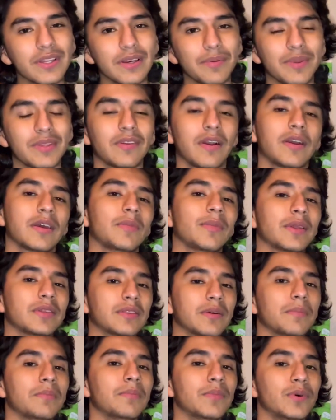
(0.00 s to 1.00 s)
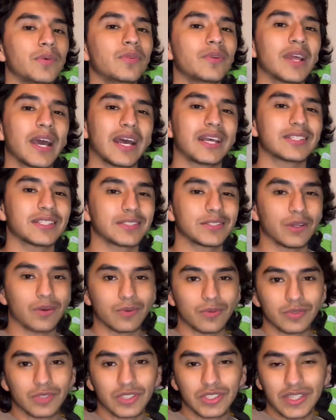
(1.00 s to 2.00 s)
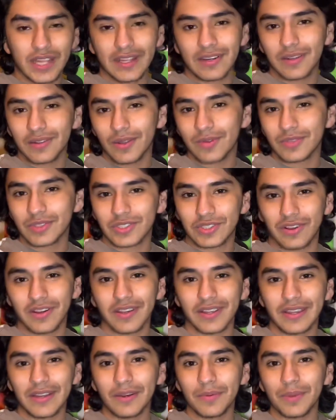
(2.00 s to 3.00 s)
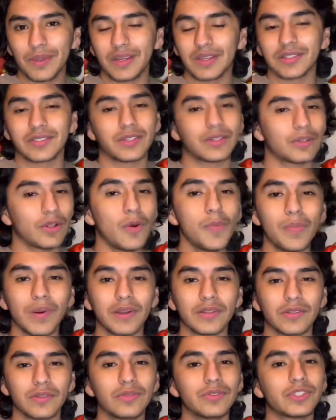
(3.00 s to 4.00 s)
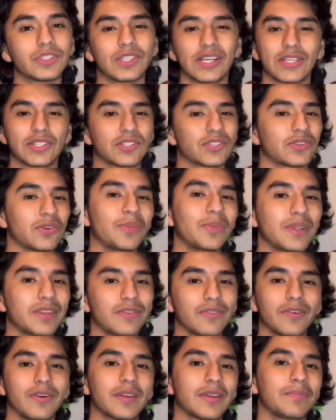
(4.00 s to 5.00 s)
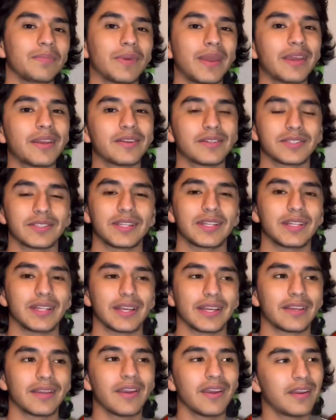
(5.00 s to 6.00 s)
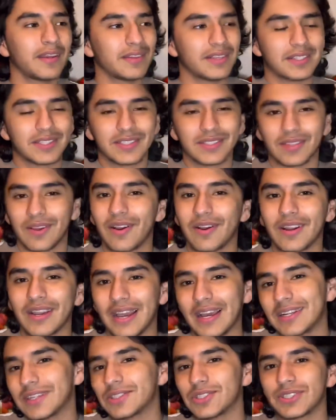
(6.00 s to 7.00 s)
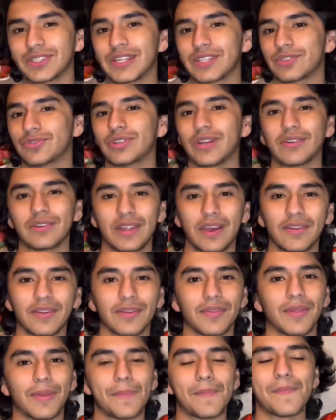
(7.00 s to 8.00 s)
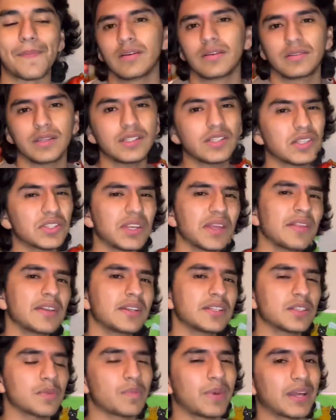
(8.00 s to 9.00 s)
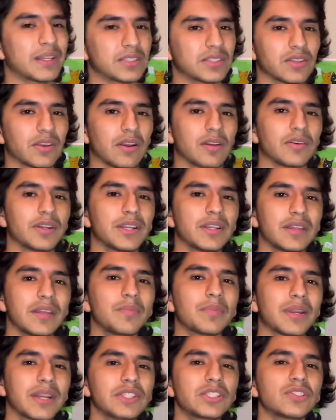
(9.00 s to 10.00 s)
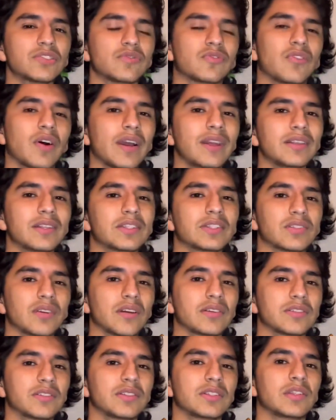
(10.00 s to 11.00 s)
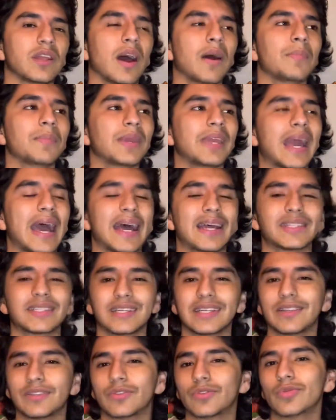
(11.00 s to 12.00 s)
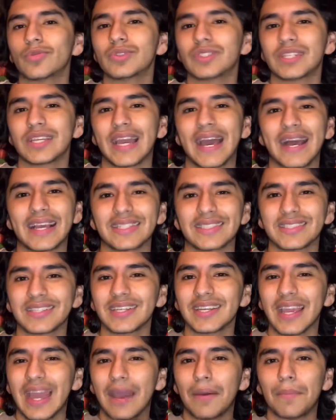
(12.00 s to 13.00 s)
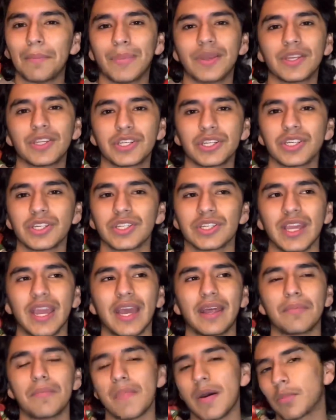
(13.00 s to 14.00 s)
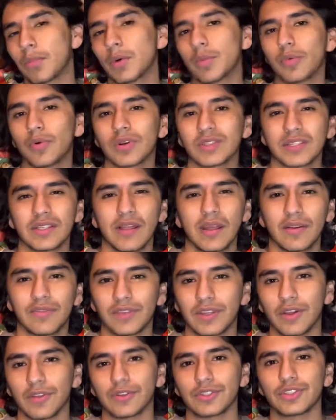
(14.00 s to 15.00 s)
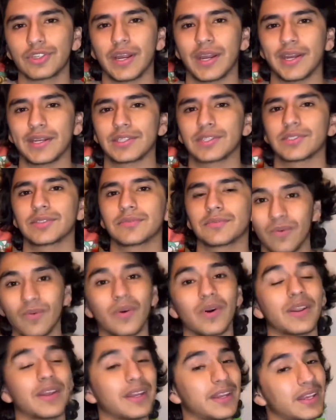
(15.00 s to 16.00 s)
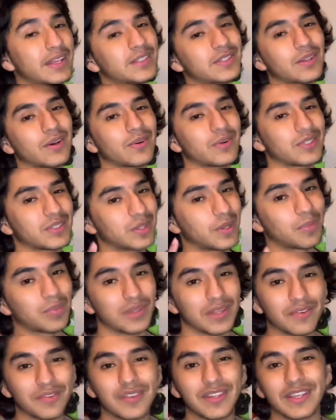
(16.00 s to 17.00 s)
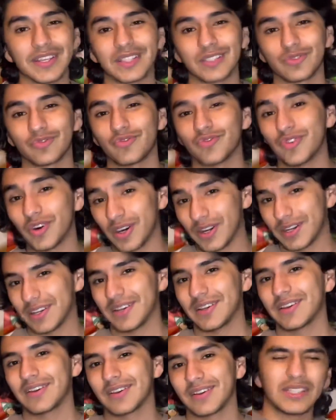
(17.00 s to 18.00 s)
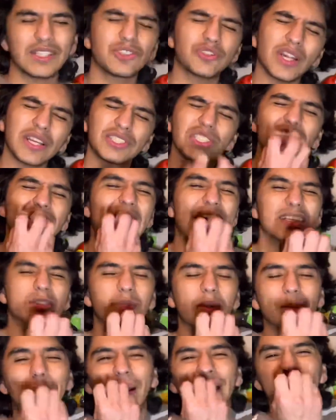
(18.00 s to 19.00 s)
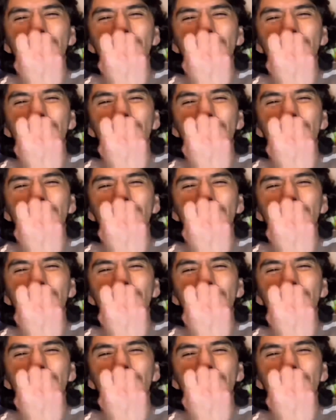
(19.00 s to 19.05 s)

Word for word: going to be talking about The Moon as its own standalone song here because The Glow Part 2 just has so many fucking bangers that like this song kind of just gets drowned out in them. Not to say that it's a bad song or anything, but I just find this song to not be as enthusiastic, ambitious, and memorable as a lot of the other tracks. What it is though is uplifting as fuck. This track just has me by